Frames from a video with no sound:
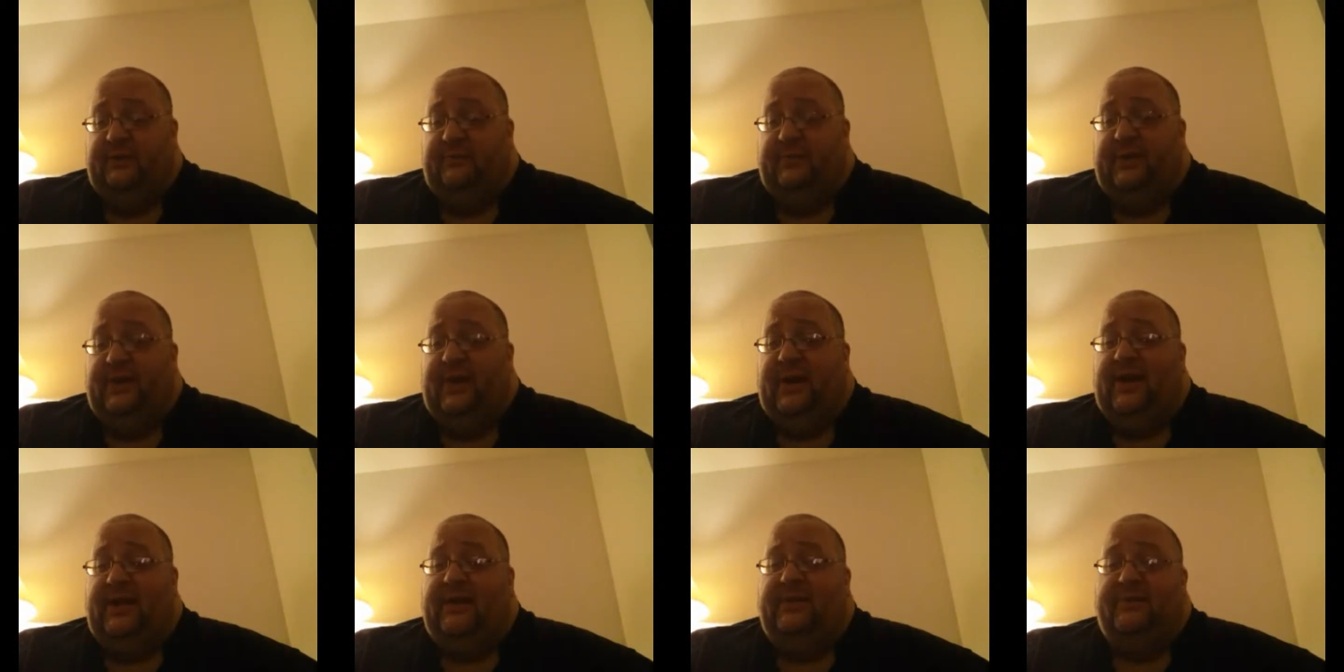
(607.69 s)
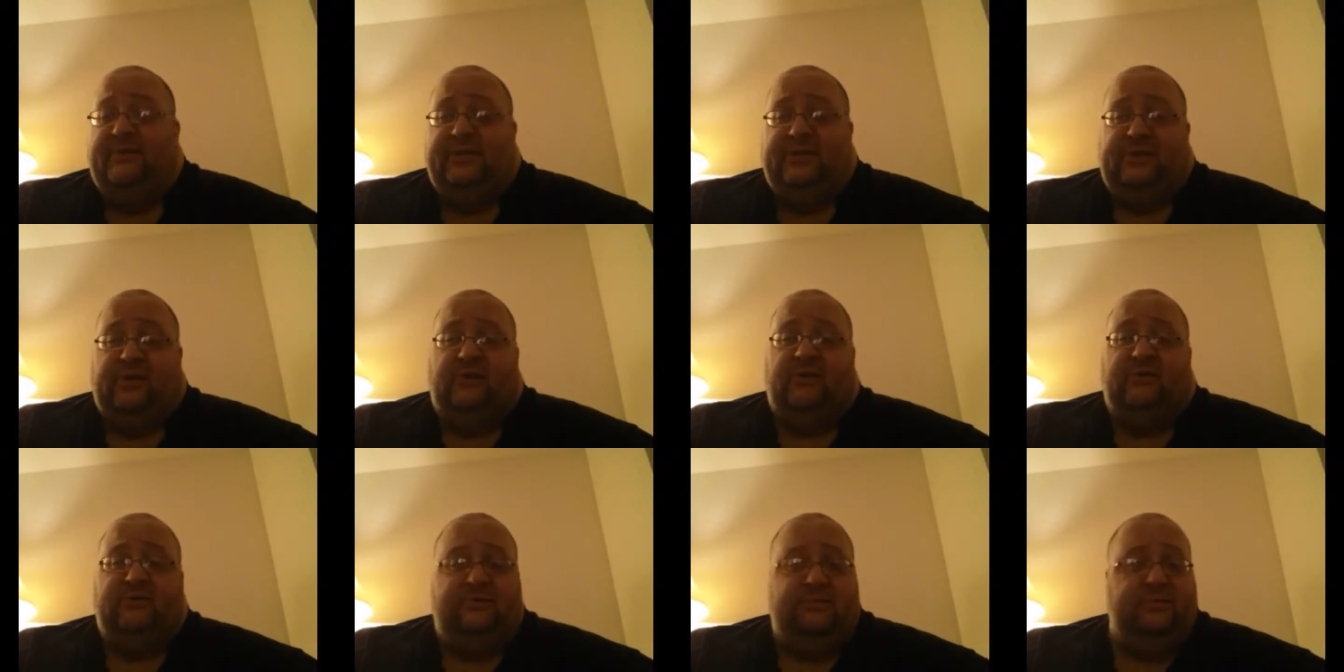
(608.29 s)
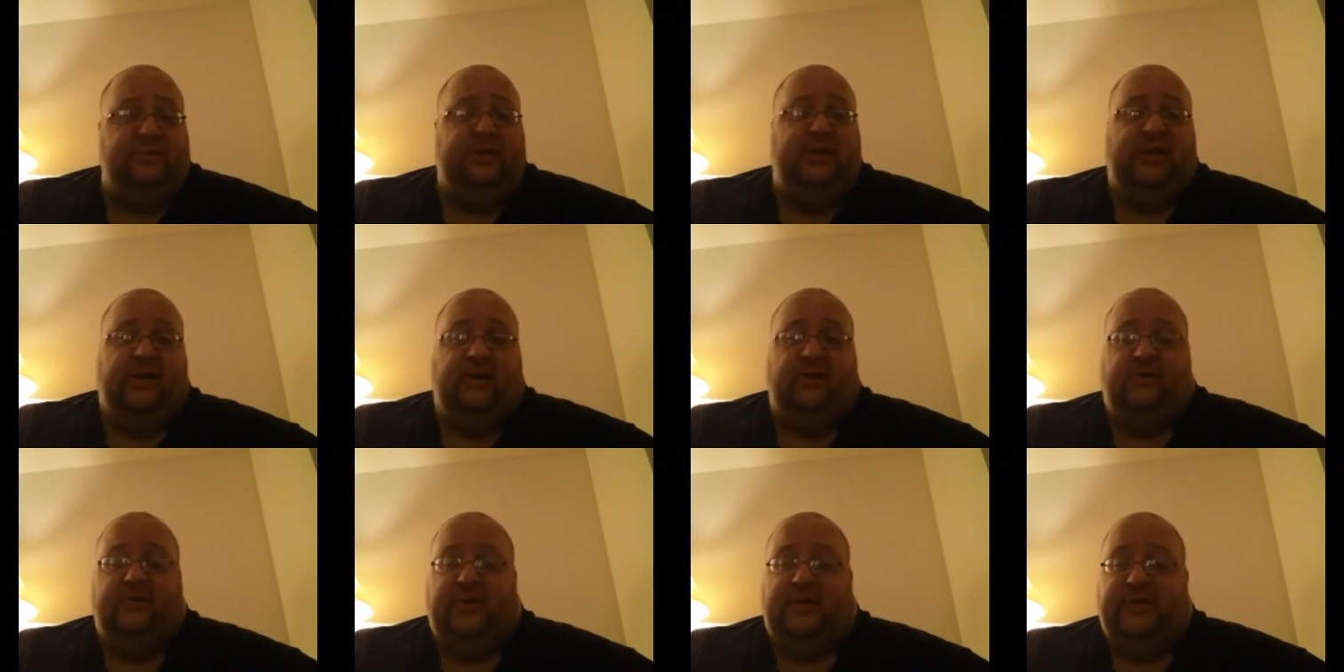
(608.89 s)
But now he was on, you
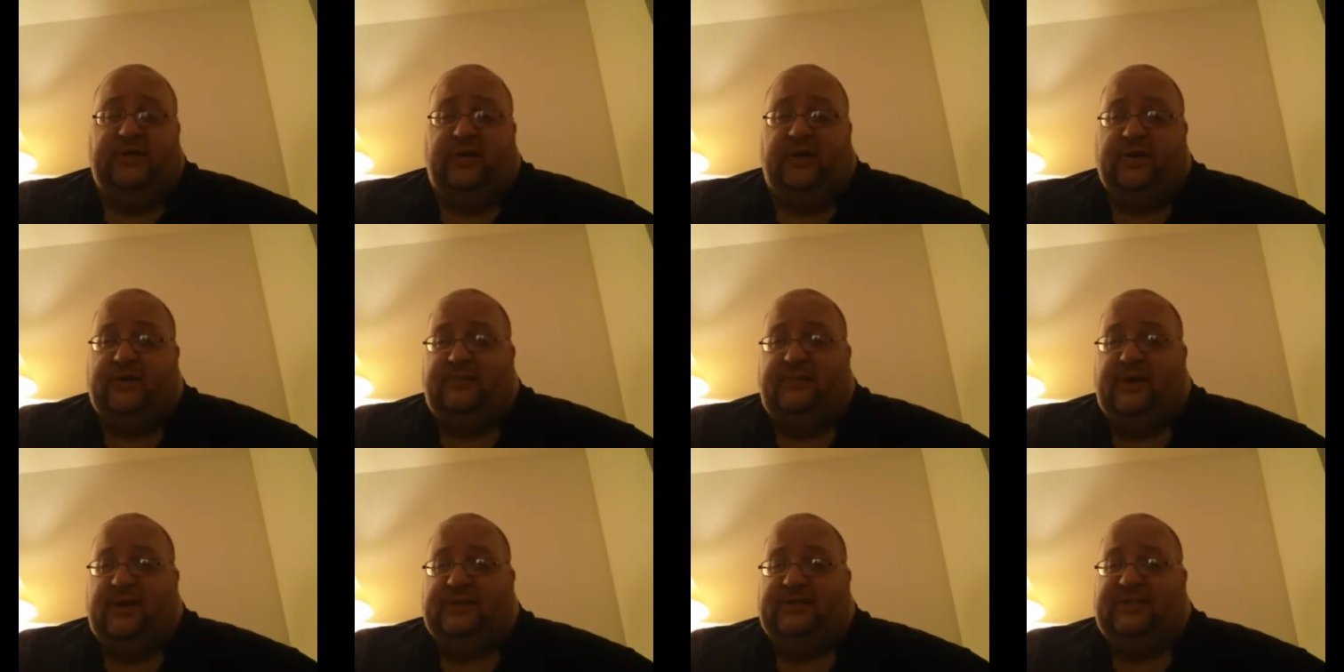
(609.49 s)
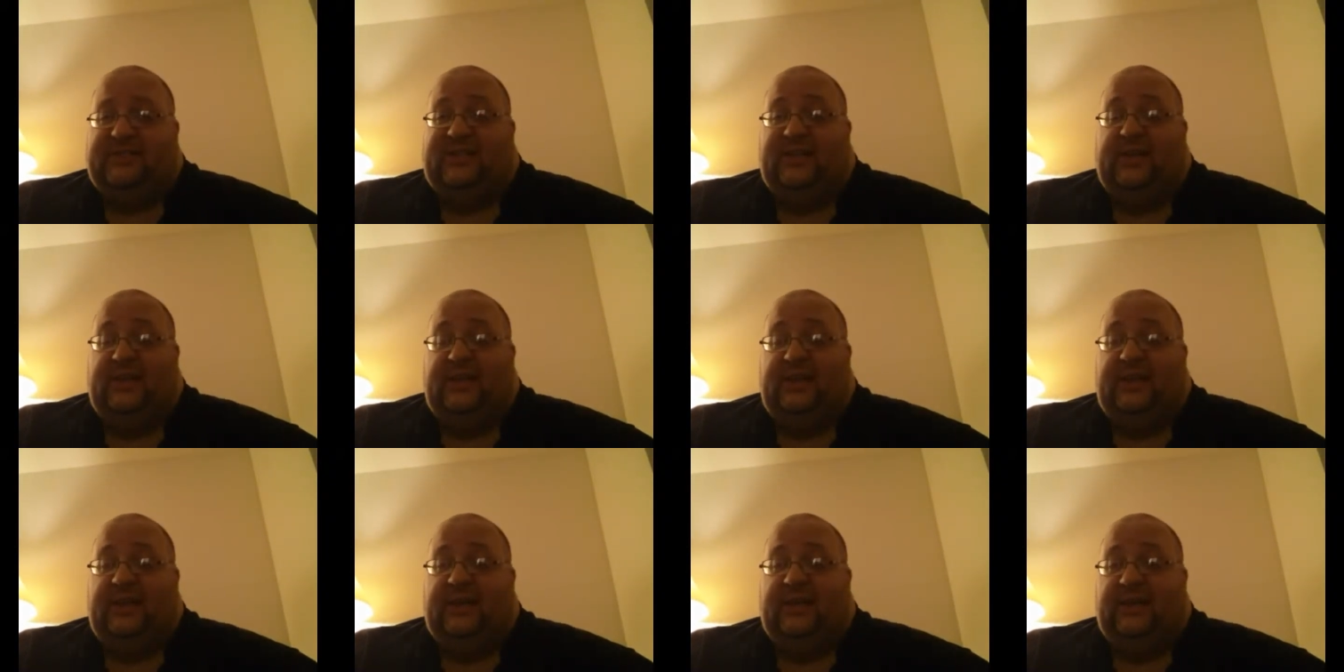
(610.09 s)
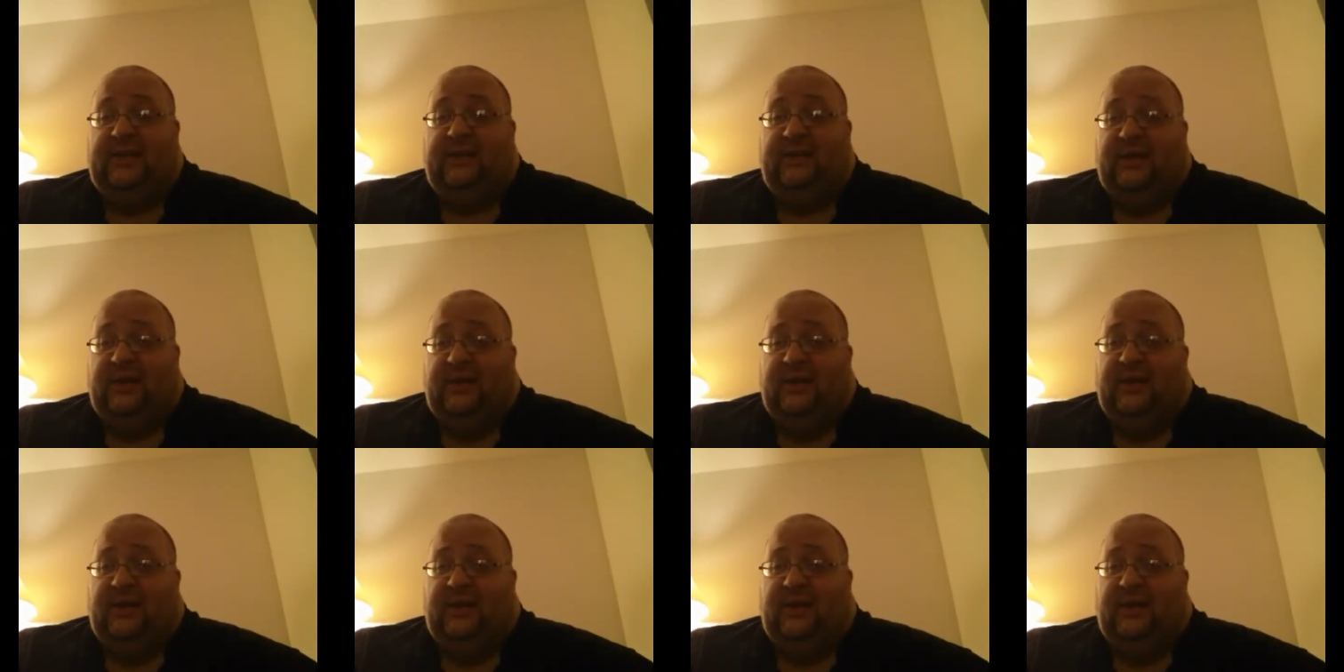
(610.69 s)
know, they talked about Sting and,